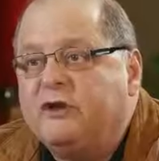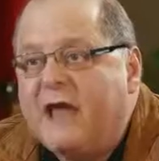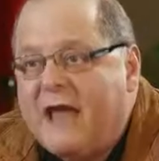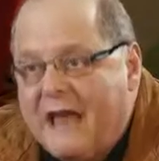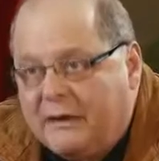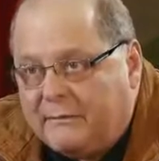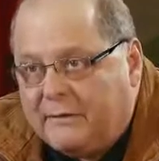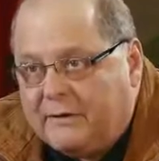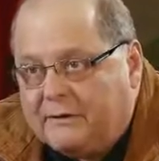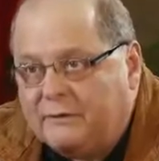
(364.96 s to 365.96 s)
not help
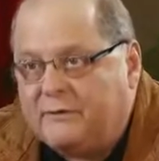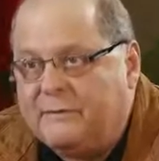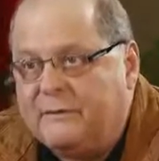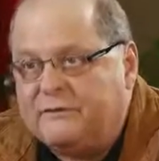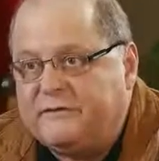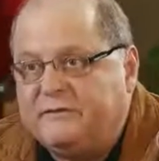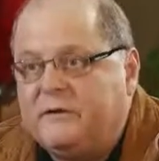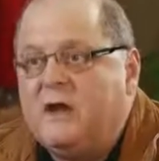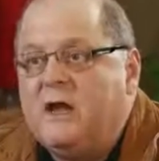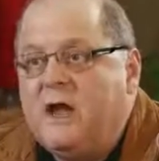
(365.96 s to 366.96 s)
to the
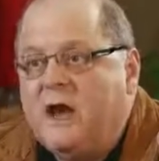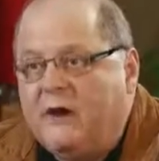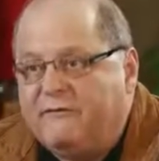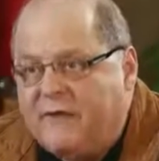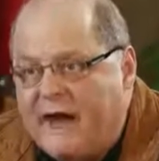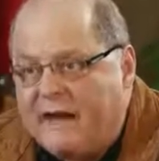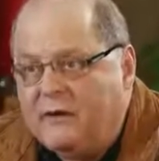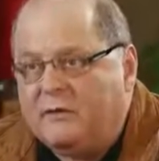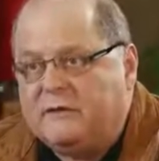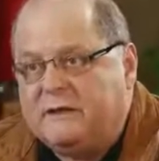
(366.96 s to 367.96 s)
process of
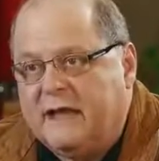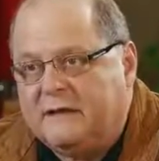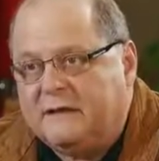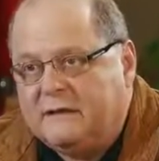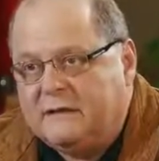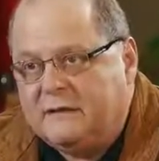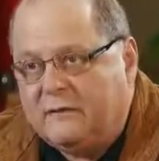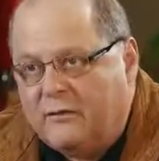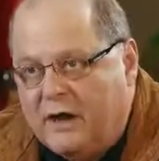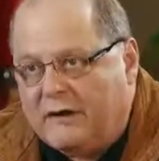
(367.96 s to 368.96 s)
dialogue that
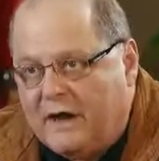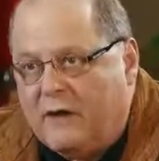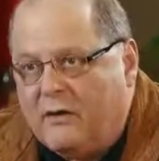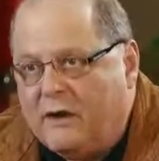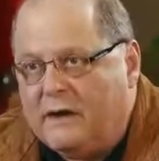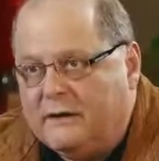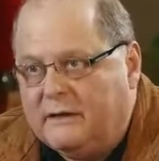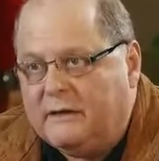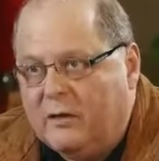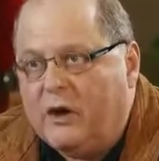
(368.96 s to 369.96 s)
we are now
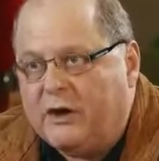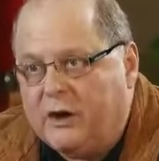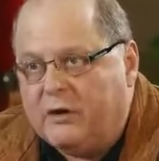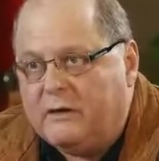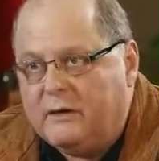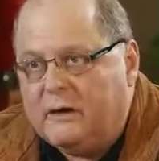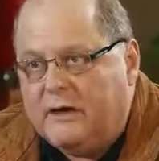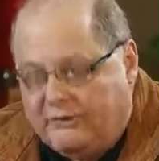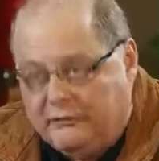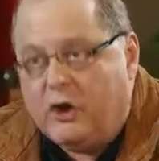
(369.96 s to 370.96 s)
going on
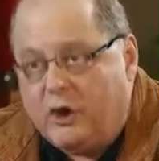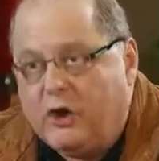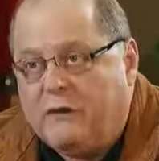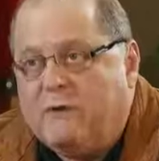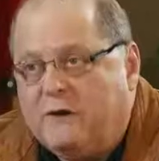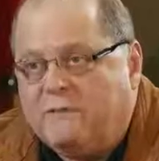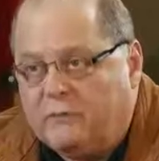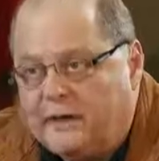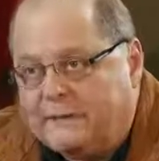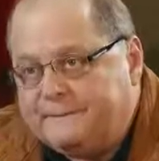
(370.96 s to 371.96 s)
in
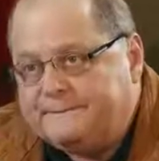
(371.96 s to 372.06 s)
Venezuela.